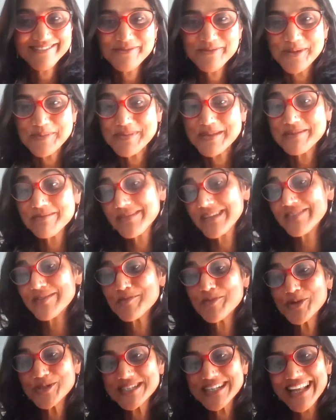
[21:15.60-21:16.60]
we'd be
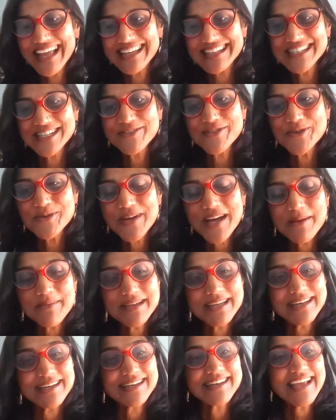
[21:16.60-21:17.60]
even more delighted if you come
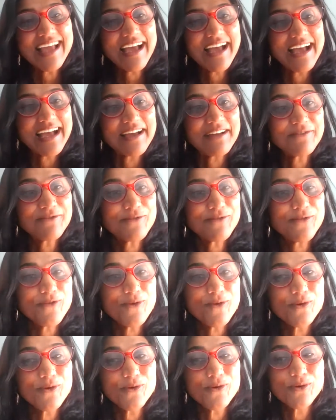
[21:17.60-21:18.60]
in
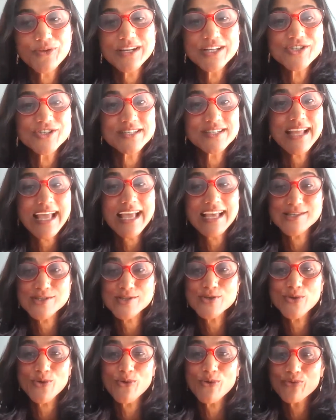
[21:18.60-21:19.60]
for religion
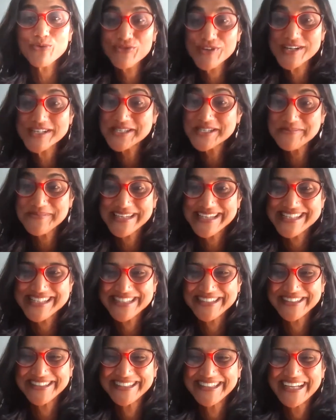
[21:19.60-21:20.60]
as your first
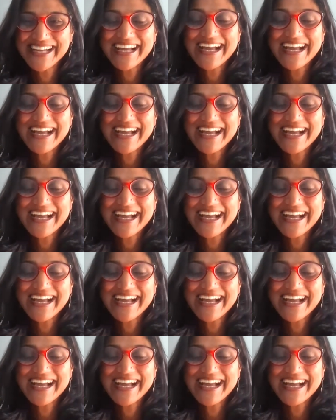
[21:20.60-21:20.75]
major.